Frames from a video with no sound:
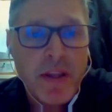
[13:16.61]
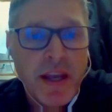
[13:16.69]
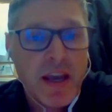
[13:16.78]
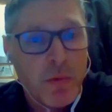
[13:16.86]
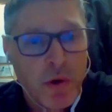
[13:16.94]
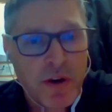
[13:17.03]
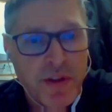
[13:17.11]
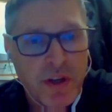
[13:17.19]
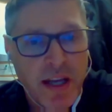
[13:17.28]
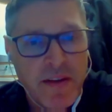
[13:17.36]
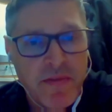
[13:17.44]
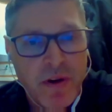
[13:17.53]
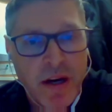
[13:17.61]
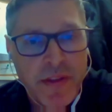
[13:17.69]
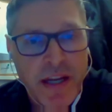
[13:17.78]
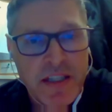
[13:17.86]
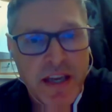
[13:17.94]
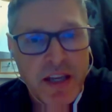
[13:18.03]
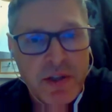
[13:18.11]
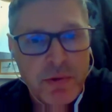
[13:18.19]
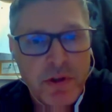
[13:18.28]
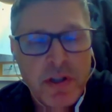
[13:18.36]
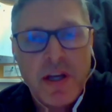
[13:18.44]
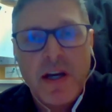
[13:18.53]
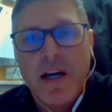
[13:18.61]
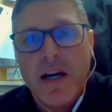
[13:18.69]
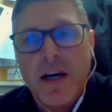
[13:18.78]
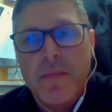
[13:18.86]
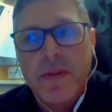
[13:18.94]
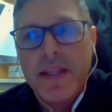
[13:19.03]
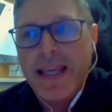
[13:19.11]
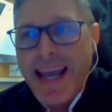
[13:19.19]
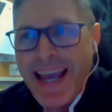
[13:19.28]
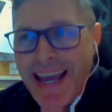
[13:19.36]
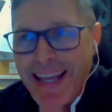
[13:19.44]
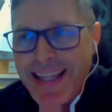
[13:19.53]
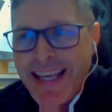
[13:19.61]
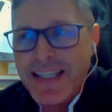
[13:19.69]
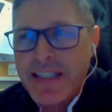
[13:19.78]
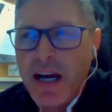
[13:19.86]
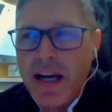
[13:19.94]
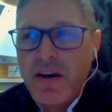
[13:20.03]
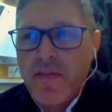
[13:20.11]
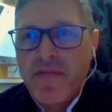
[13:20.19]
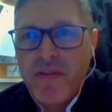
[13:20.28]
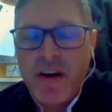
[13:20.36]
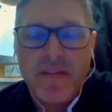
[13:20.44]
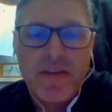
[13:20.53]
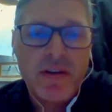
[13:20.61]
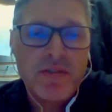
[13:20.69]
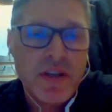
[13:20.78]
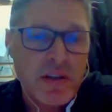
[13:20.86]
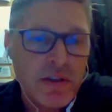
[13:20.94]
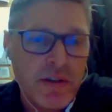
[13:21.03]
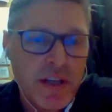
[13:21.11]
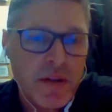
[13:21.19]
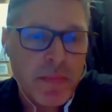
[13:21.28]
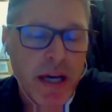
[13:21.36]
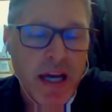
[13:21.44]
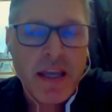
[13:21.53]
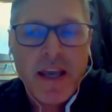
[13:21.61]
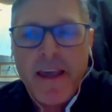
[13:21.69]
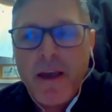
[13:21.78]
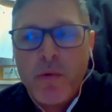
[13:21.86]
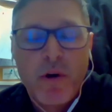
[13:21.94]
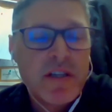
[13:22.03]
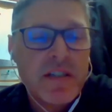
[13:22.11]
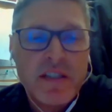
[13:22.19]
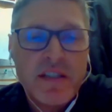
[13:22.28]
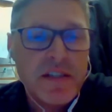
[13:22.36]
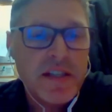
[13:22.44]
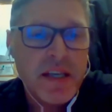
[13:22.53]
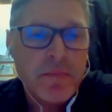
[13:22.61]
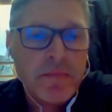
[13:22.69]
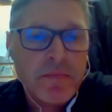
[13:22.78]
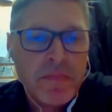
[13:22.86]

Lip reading: They can work their life around that schedule, and the entire front of house, including the back, works as a team.